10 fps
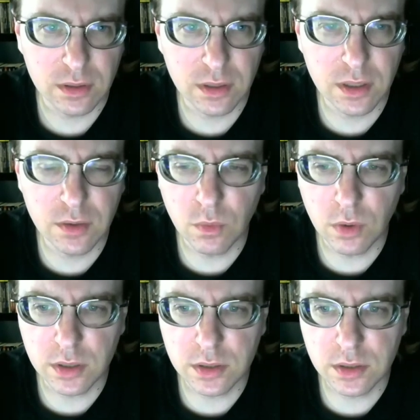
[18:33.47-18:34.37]
he
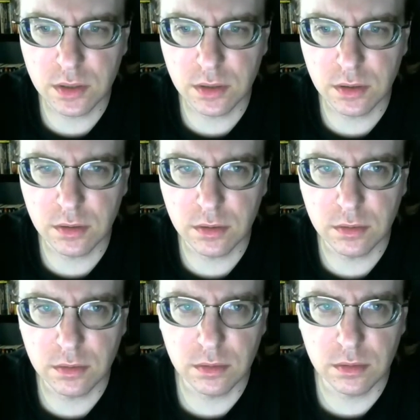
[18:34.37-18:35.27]
wants
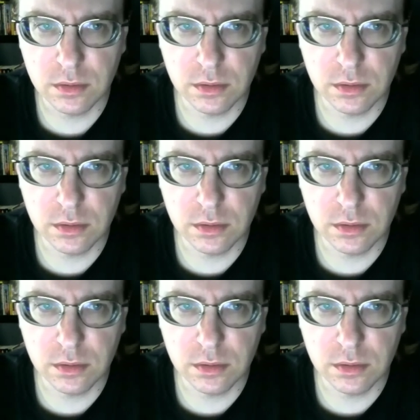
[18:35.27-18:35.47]
to